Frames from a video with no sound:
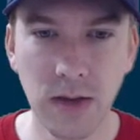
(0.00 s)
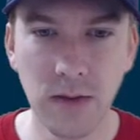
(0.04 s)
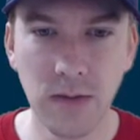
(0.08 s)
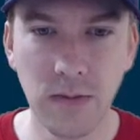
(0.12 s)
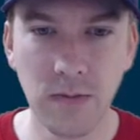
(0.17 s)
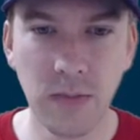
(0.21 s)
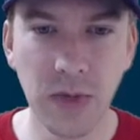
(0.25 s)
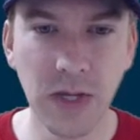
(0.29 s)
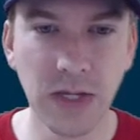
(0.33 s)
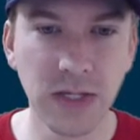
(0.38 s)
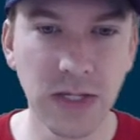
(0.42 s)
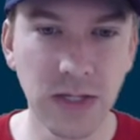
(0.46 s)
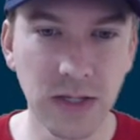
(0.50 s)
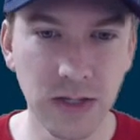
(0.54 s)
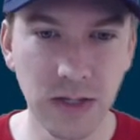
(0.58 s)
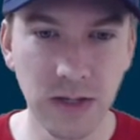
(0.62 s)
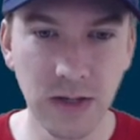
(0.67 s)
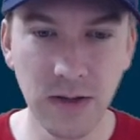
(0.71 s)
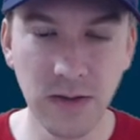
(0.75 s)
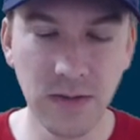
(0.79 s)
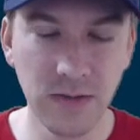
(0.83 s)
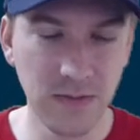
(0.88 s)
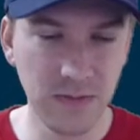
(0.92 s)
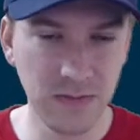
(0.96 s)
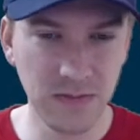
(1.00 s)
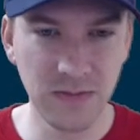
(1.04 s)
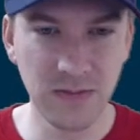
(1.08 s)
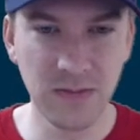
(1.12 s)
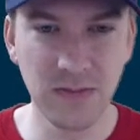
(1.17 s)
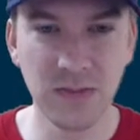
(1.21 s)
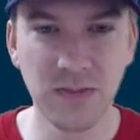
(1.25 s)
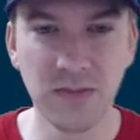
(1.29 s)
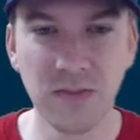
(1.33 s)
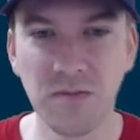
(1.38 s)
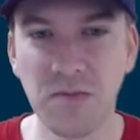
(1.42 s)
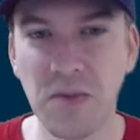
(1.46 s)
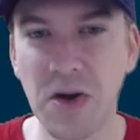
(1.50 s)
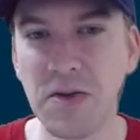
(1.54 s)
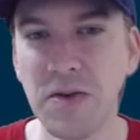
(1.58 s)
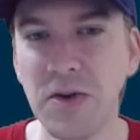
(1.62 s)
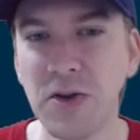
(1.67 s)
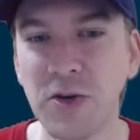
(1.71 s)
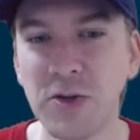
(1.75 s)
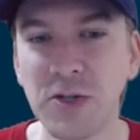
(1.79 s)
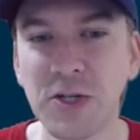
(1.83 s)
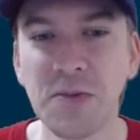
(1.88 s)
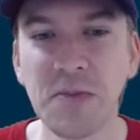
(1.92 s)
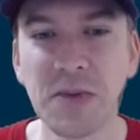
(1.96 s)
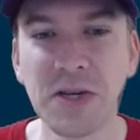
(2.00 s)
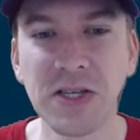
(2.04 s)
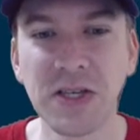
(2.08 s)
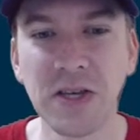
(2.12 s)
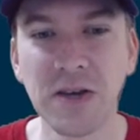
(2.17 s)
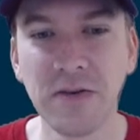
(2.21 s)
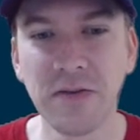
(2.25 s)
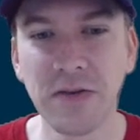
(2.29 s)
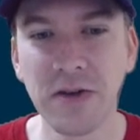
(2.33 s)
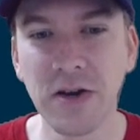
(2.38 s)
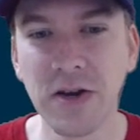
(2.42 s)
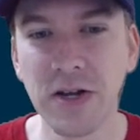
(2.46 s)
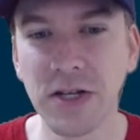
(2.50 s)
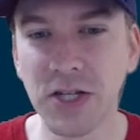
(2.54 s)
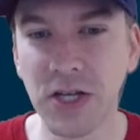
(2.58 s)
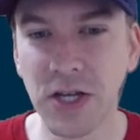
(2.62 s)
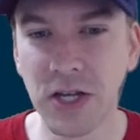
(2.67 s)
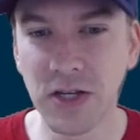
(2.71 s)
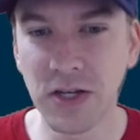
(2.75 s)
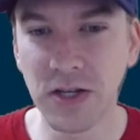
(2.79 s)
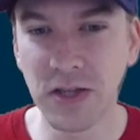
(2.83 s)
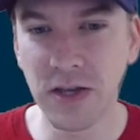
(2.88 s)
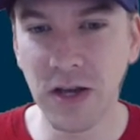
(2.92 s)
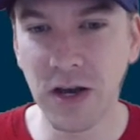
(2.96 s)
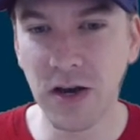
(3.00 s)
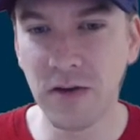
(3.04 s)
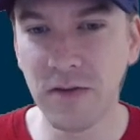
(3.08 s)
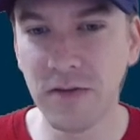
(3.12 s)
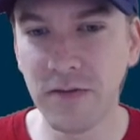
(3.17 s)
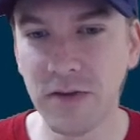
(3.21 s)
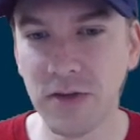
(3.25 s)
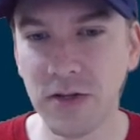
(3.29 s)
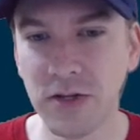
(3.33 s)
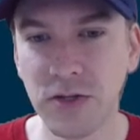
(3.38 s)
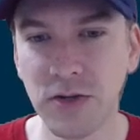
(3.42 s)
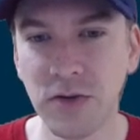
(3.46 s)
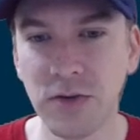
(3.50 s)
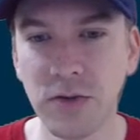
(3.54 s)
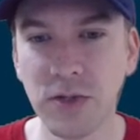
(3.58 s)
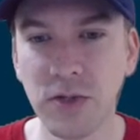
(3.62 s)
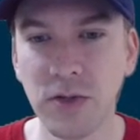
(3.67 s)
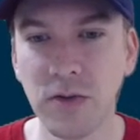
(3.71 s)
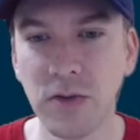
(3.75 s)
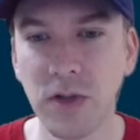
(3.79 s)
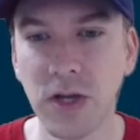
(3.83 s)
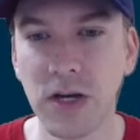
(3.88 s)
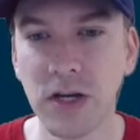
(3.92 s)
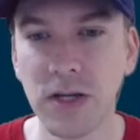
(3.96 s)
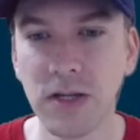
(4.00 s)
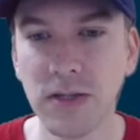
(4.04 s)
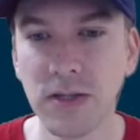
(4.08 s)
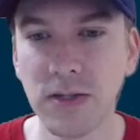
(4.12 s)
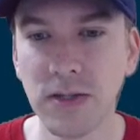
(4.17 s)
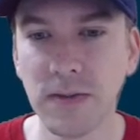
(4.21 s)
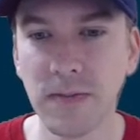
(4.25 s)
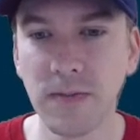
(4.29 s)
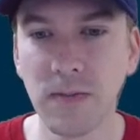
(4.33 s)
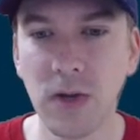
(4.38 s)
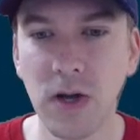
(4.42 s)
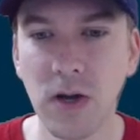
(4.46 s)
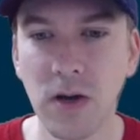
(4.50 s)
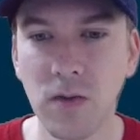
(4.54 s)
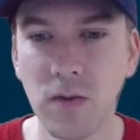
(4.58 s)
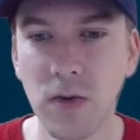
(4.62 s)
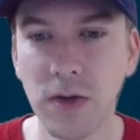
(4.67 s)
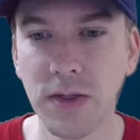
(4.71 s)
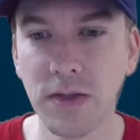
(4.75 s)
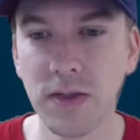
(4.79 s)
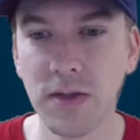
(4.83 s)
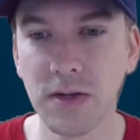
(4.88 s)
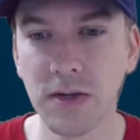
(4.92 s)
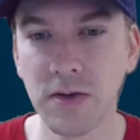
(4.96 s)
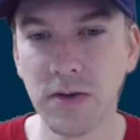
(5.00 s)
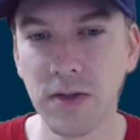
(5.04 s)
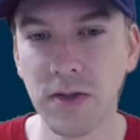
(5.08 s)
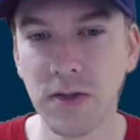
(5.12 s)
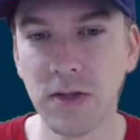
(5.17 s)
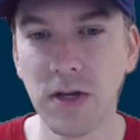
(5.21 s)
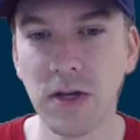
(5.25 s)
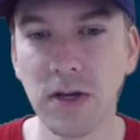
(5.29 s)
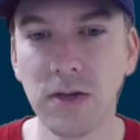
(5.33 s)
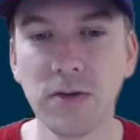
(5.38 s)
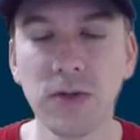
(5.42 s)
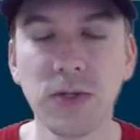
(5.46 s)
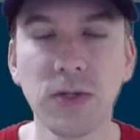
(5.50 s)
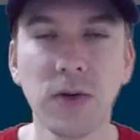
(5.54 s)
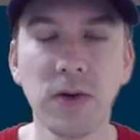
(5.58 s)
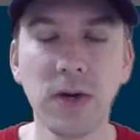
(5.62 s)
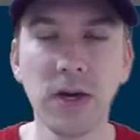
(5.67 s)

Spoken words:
Basically, my note to myself here, I changed the alpha and drew 2 lines, one thicker than the other. So I